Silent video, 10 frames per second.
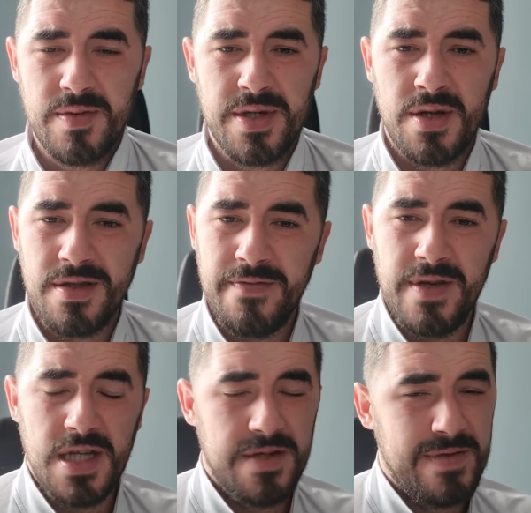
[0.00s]
but you're on the
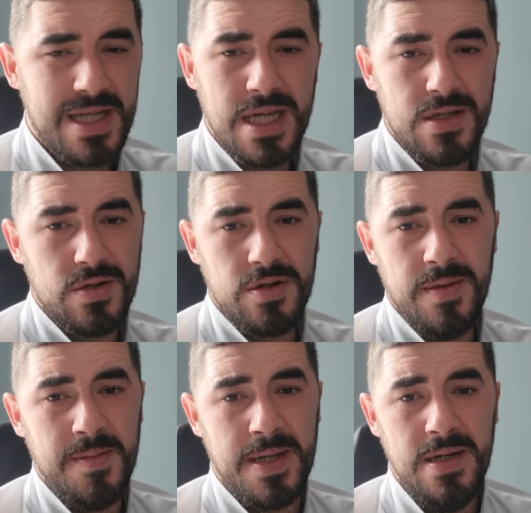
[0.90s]
verge of it, get in touch with
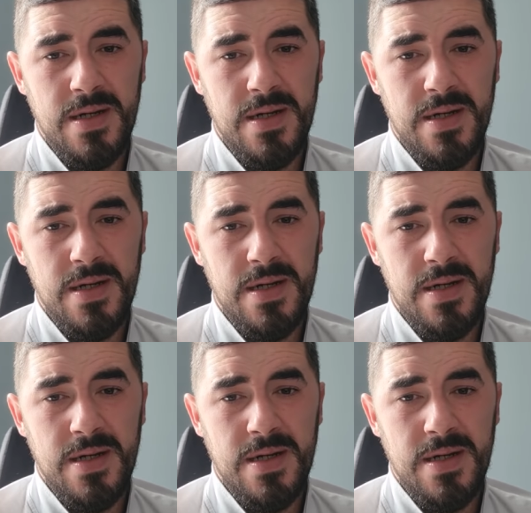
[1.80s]
me, man.